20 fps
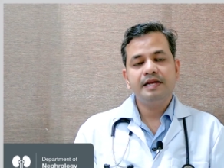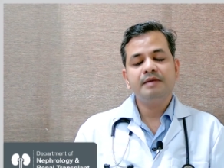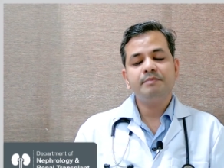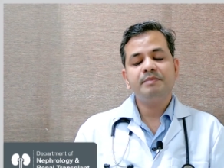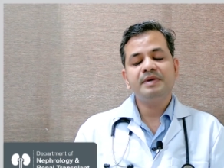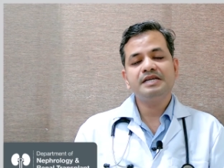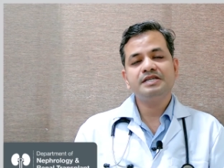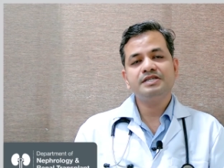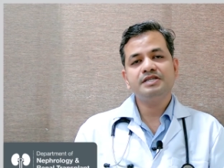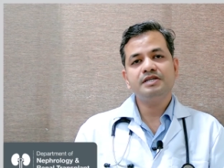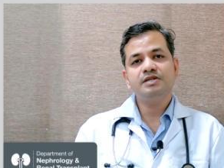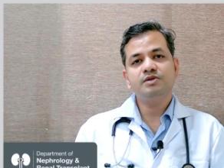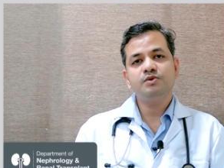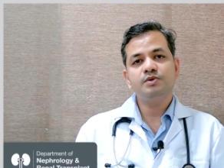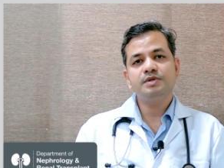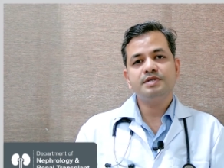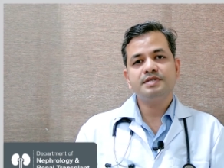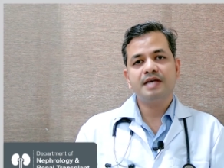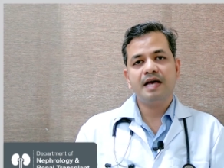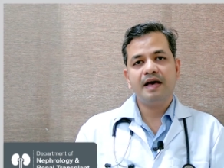In a patient
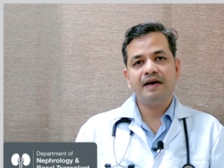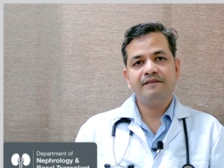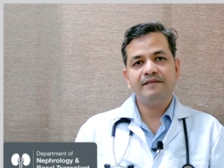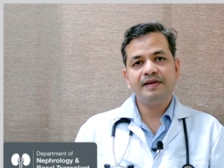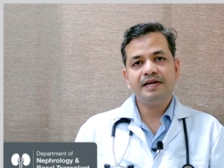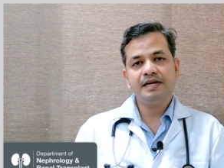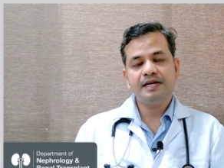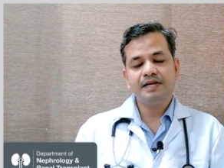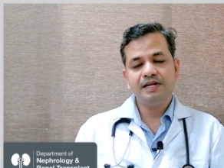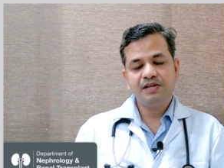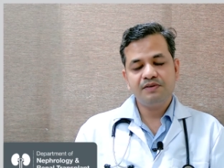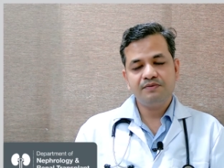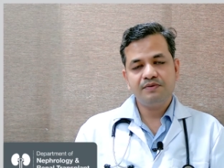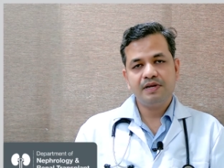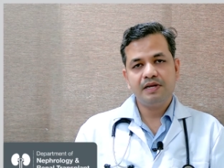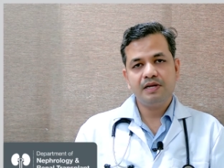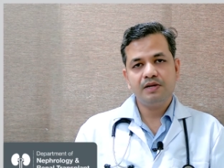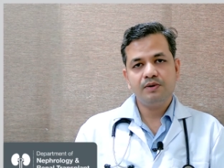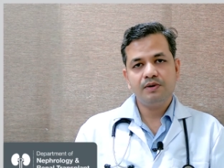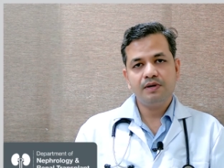who is having kidney
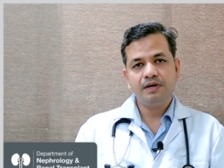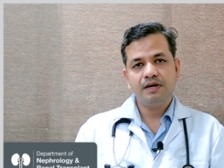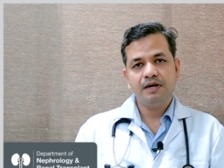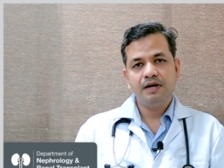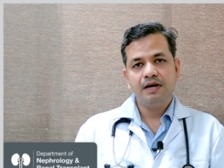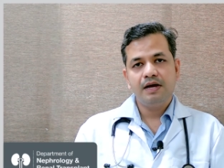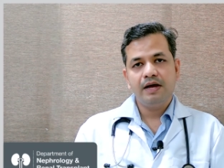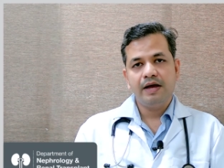failure